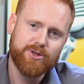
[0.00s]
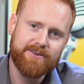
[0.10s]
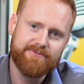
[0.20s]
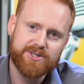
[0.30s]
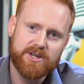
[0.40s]

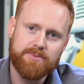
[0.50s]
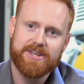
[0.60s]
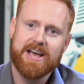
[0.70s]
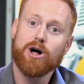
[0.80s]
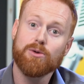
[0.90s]
looking for someone
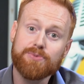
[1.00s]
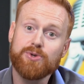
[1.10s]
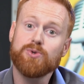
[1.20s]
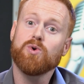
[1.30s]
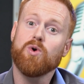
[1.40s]
to help
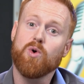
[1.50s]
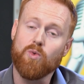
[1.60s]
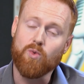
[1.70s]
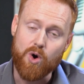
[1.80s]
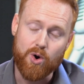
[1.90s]
you
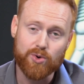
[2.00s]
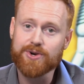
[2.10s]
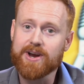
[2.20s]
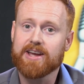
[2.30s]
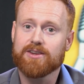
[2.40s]
hold
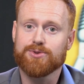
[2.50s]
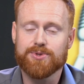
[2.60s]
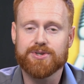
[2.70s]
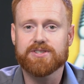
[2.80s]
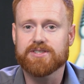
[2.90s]
your hand through
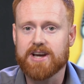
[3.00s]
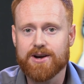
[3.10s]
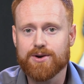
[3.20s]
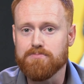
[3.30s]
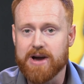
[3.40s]
this
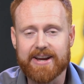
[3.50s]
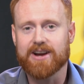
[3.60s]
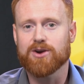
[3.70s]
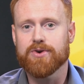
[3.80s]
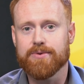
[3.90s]
entire
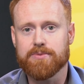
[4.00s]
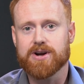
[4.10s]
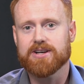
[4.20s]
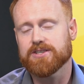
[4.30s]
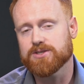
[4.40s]
Medicare enrollment
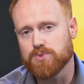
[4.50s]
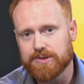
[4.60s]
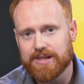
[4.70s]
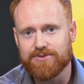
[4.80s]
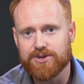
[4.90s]
process, we
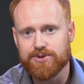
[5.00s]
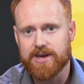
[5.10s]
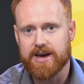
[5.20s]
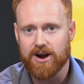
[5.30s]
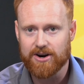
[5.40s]
would love to do
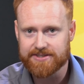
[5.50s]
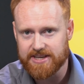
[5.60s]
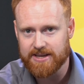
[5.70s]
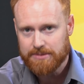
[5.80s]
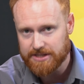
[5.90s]
that. Our
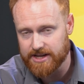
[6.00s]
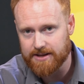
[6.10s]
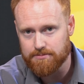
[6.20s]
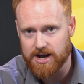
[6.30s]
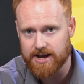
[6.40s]
team is
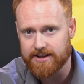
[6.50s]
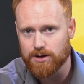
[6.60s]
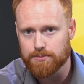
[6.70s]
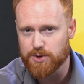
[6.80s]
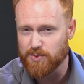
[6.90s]
standing by to
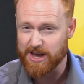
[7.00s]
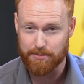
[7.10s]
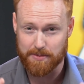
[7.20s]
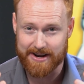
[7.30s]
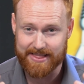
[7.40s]
help you. We
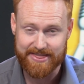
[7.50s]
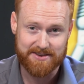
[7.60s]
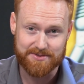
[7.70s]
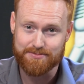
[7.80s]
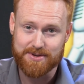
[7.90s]
help about
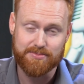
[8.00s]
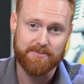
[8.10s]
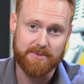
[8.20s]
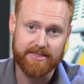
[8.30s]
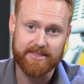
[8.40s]
1,000 people a
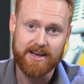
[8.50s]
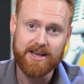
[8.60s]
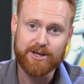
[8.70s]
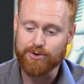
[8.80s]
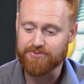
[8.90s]
month
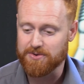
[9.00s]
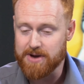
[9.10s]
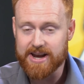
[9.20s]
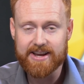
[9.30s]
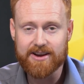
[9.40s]
go from
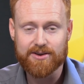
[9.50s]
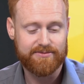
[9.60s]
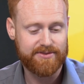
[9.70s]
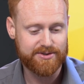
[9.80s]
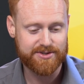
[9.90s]
Medicare
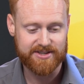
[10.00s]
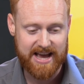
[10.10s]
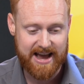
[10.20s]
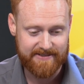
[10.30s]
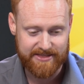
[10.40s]
confusion to
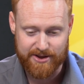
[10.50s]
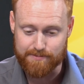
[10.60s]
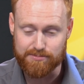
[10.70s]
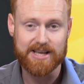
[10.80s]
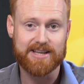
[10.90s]
having their
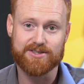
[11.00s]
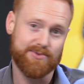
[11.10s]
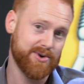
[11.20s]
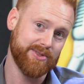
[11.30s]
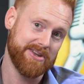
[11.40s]
plans
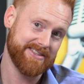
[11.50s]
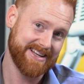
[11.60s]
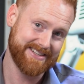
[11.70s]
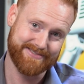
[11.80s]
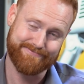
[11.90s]
enrolled, and it
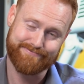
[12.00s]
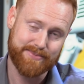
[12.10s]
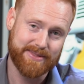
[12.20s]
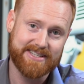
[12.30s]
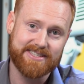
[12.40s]
takes
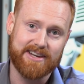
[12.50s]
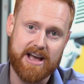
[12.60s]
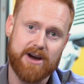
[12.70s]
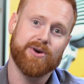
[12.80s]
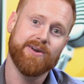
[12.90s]
probably less than an
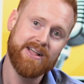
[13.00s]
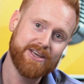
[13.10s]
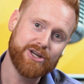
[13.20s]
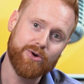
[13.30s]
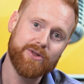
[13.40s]
hour.
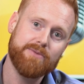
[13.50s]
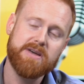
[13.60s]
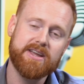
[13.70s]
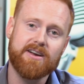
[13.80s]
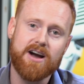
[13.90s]
Go to the
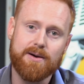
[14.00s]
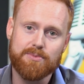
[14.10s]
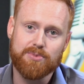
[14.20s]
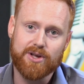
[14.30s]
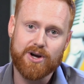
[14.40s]
pinned
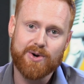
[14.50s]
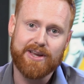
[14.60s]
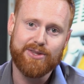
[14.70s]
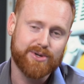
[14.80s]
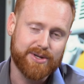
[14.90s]
comment below
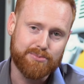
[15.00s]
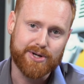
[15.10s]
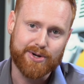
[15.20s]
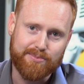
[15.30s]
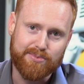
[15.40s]
and you can book your